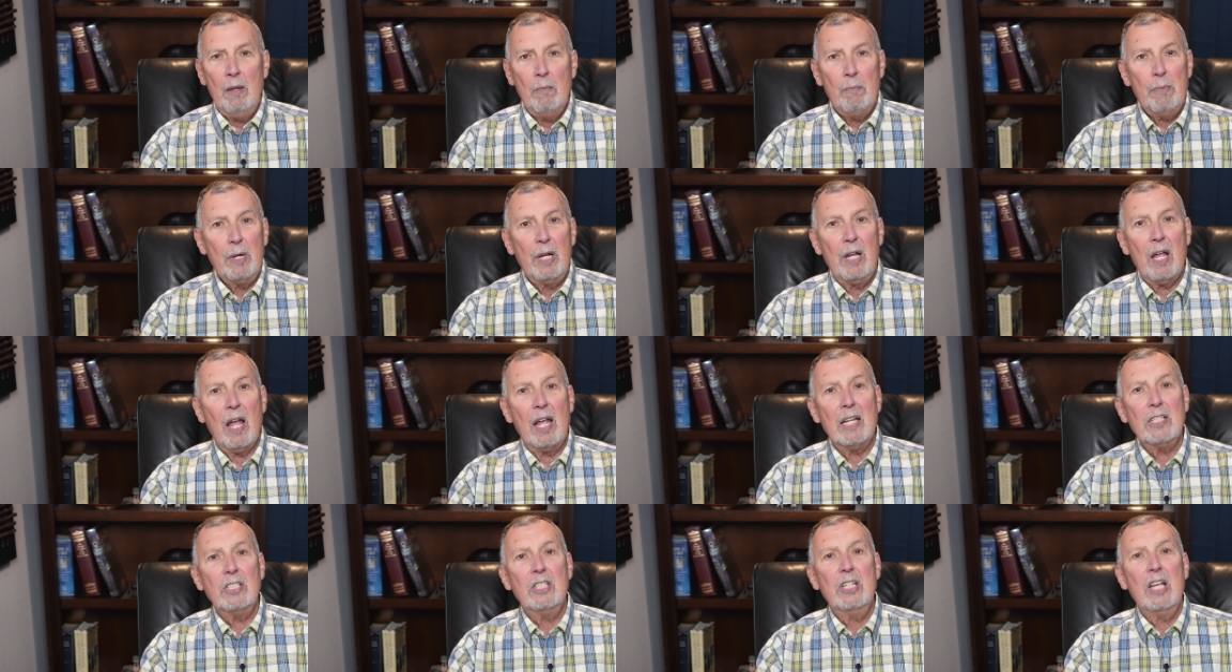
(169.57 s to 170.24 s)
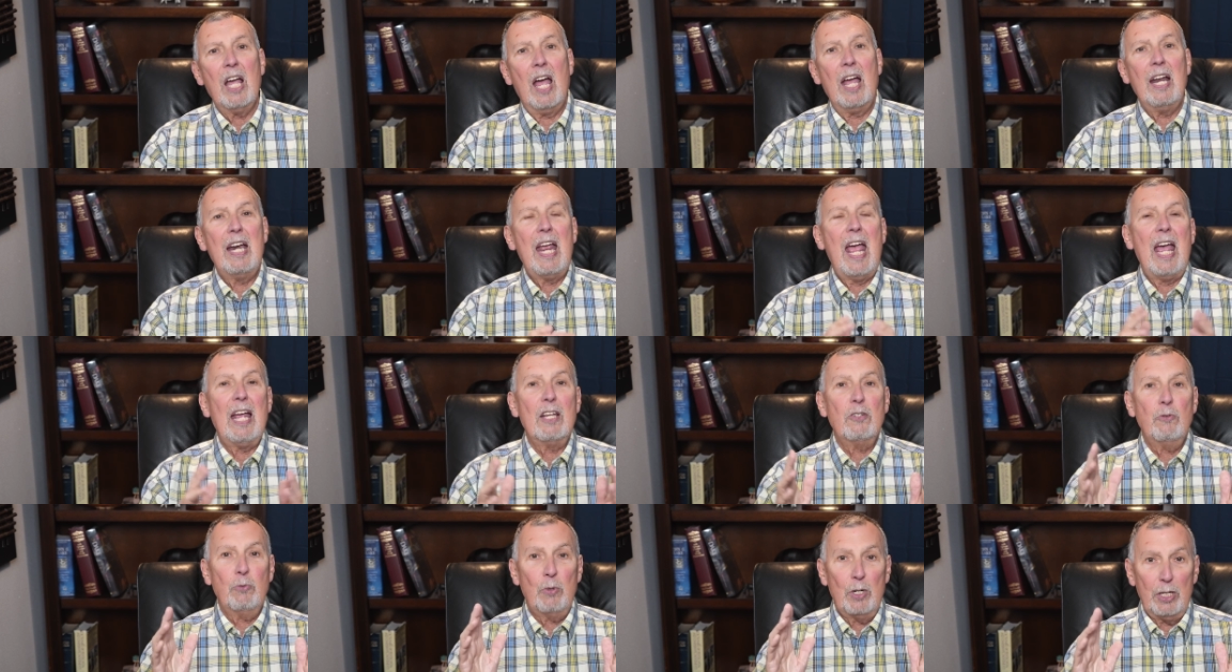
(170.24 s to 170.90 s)
Because God
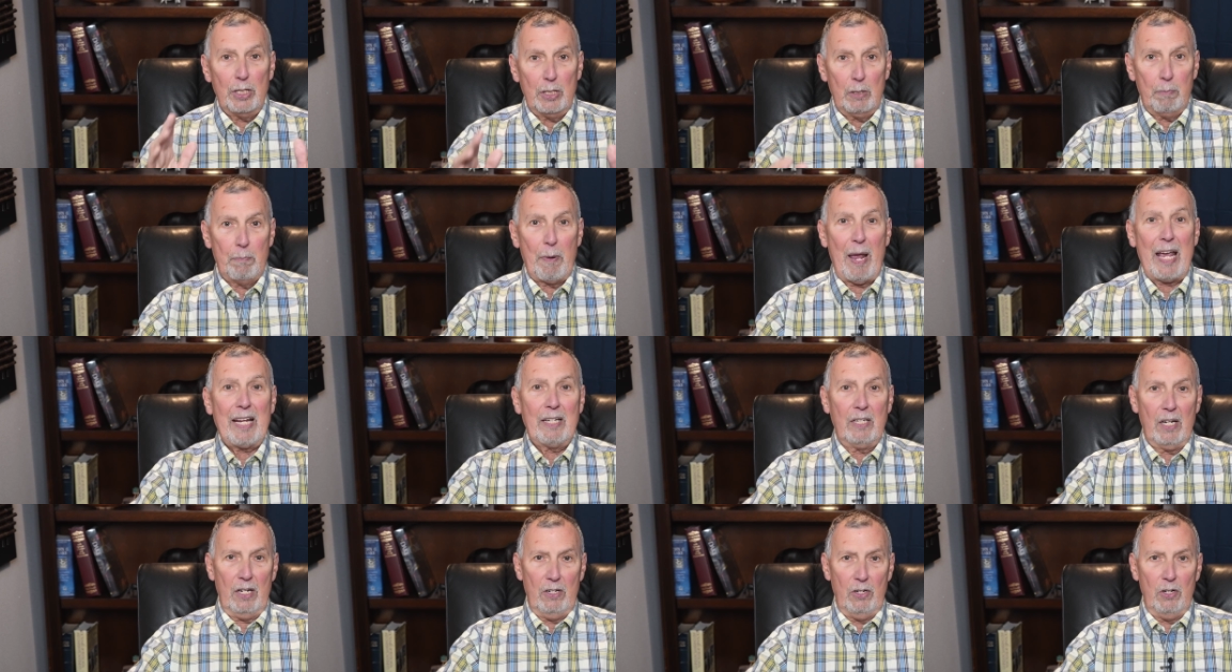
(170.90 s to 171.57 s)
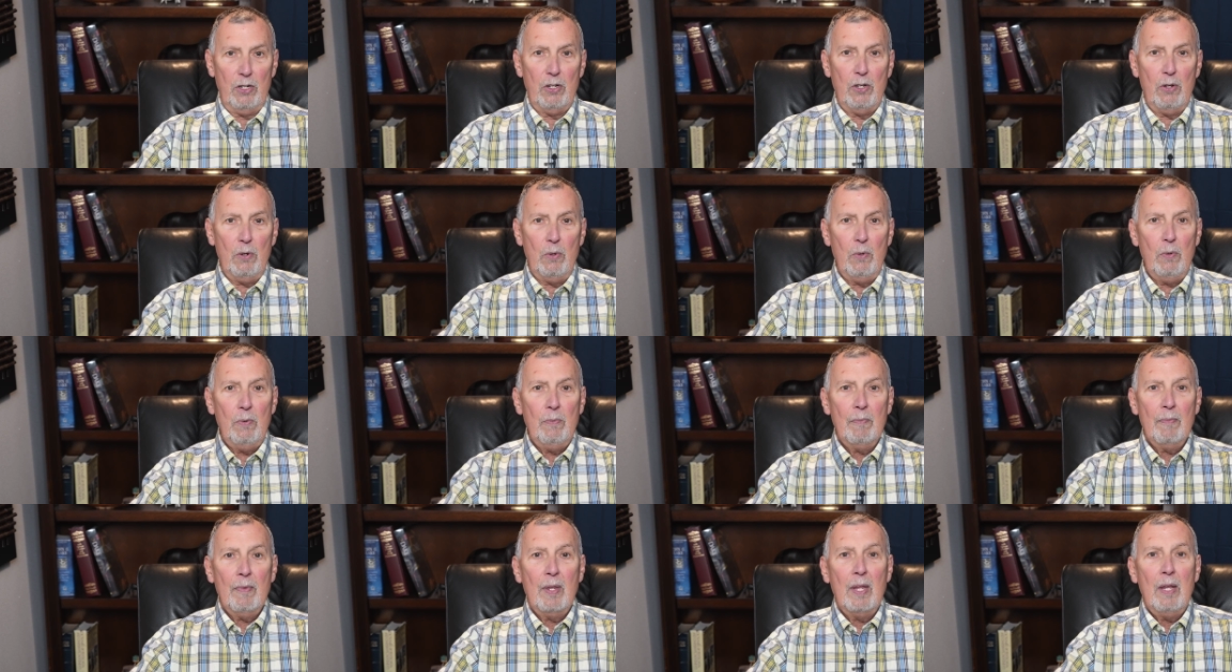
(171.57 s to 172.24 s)
has respect unto you,
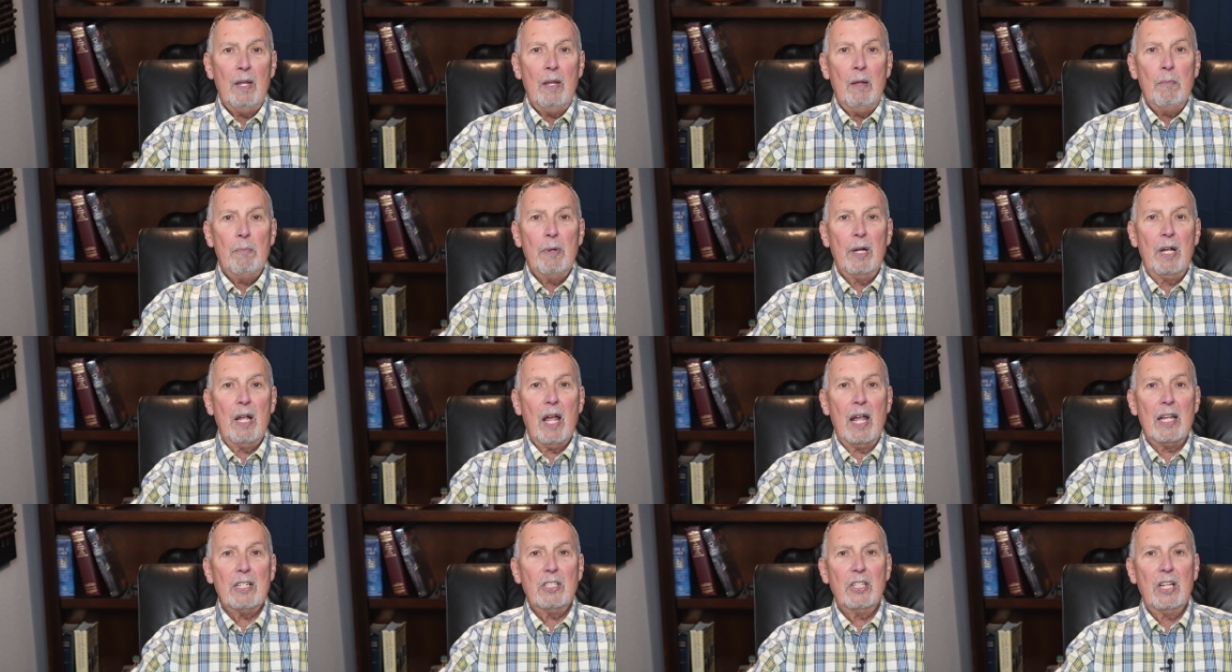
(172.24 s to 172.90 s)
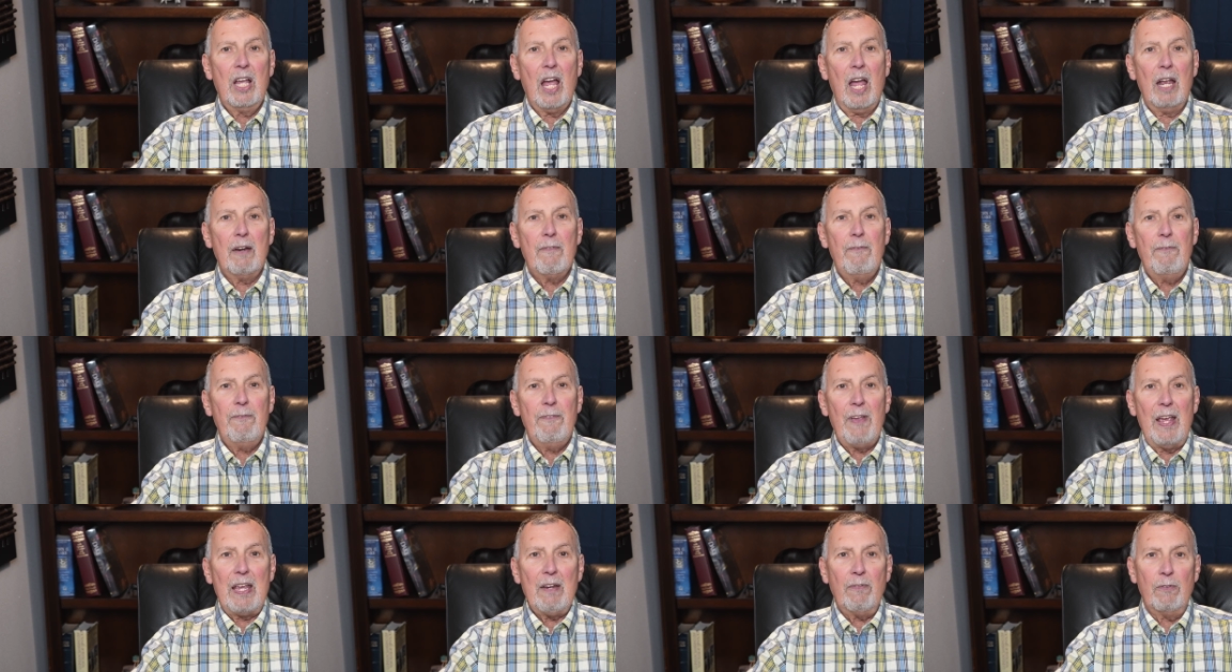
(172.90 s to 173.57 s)
because God
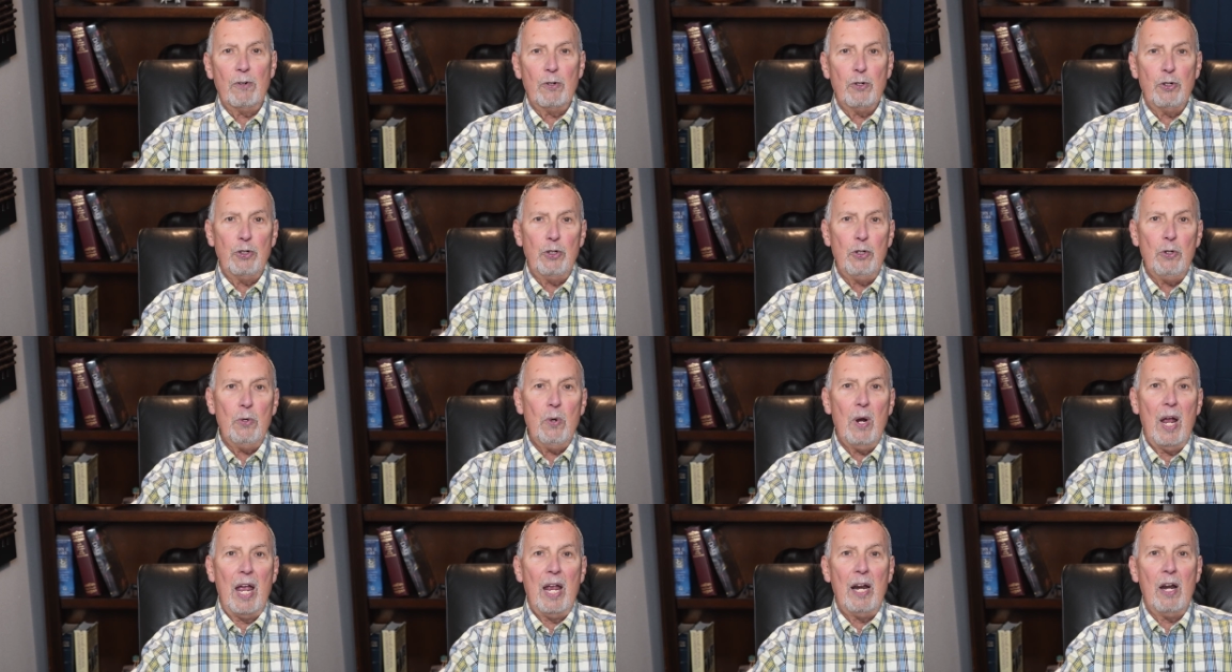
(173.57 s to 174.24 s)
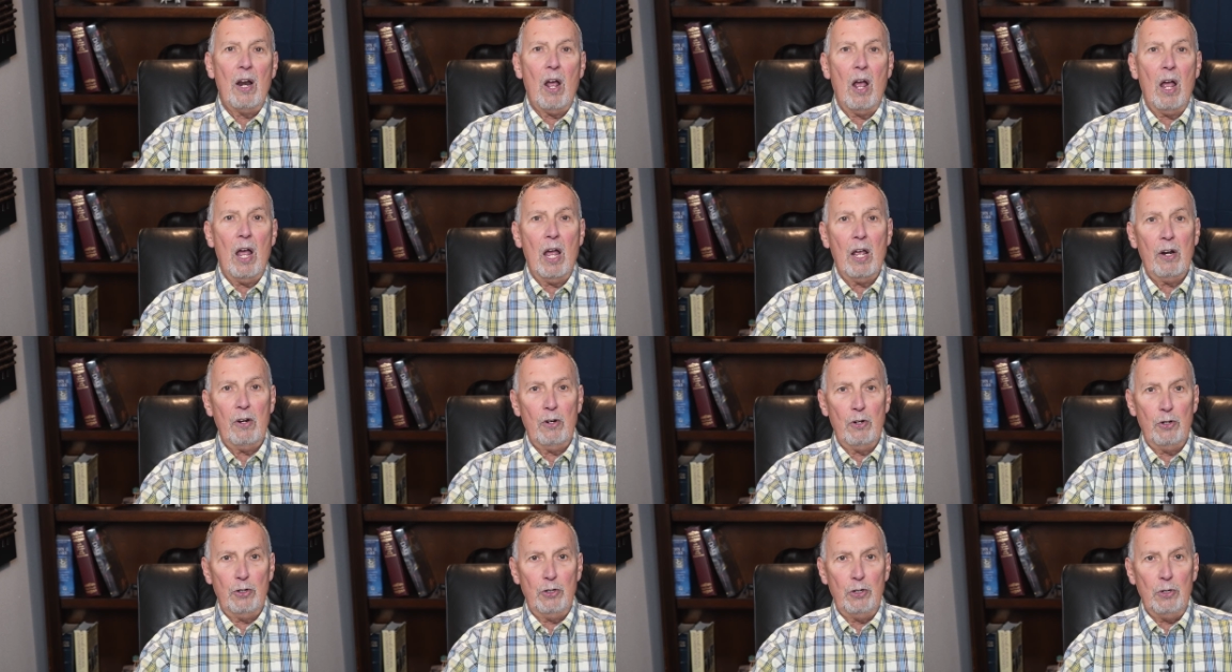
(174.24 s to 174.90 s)
favors you and
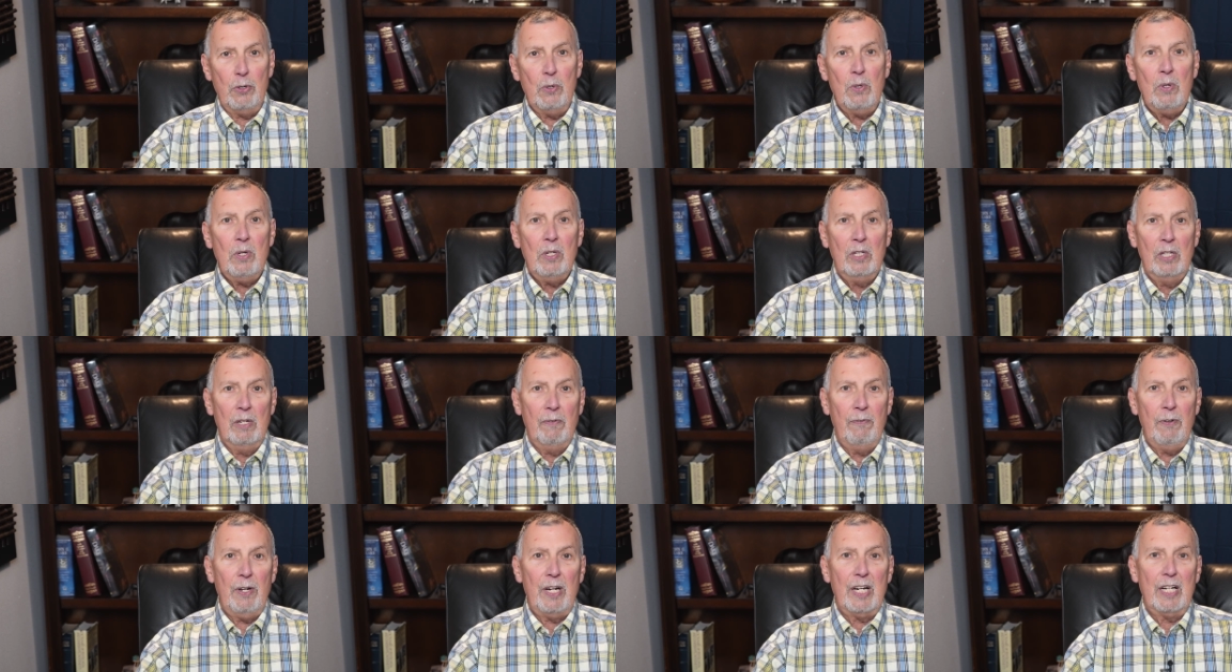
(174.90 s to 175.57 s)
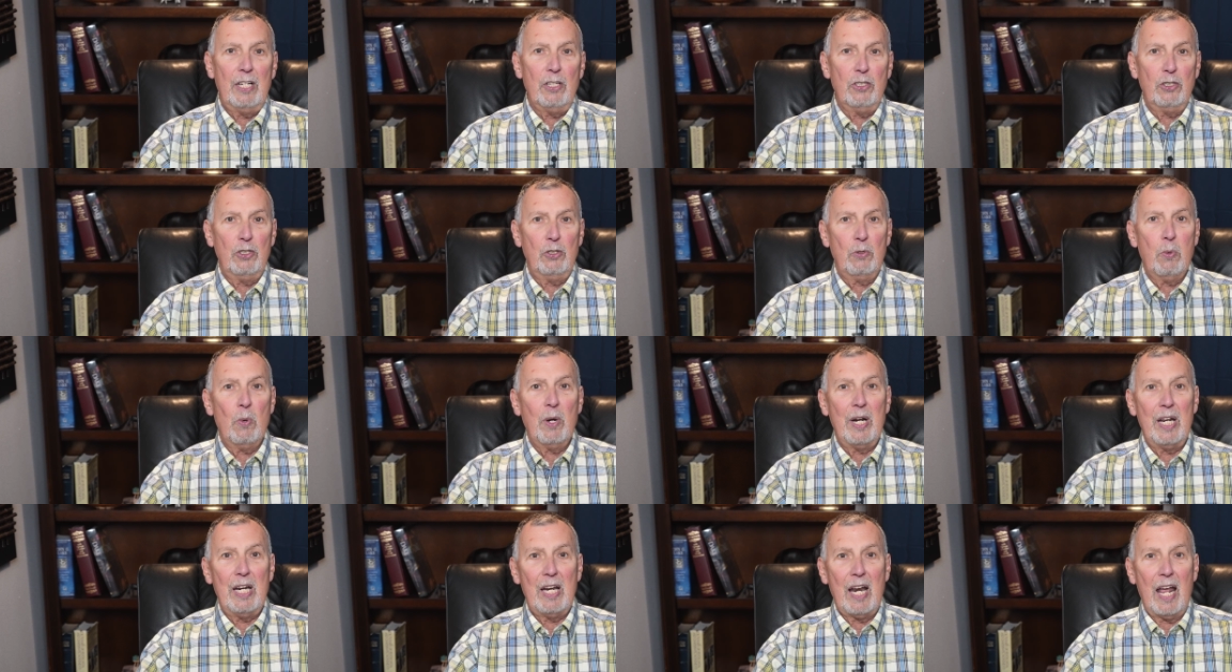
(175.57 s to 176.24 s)
honors you, Leviticus
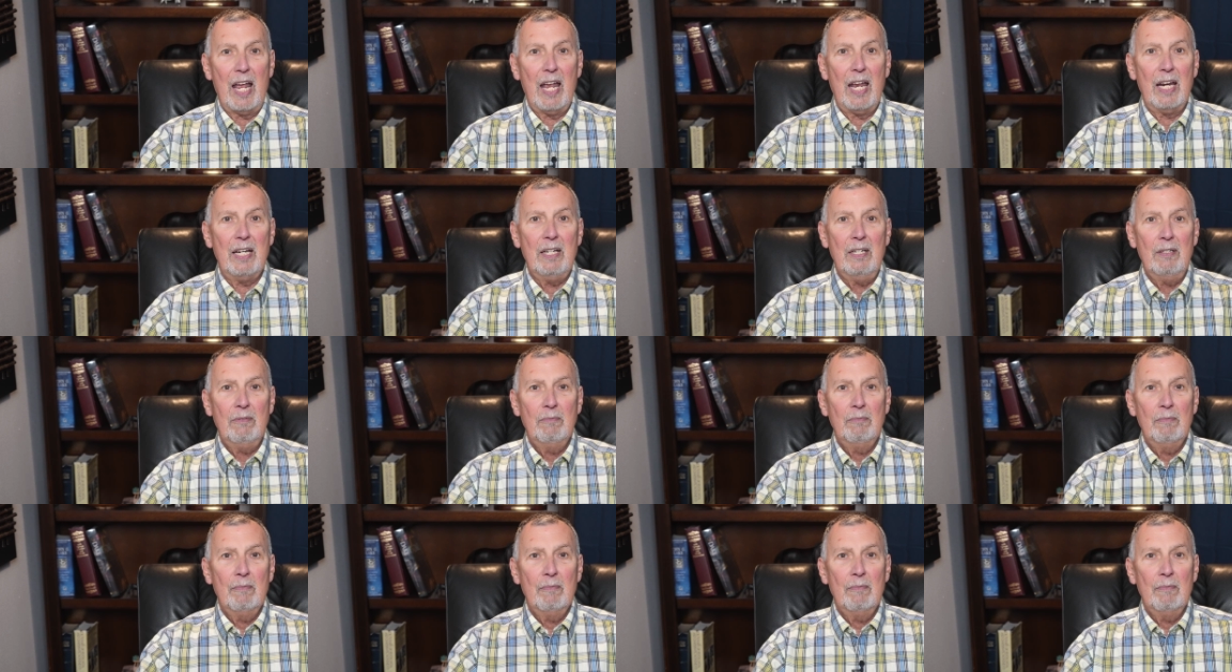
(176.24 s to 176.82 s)
29,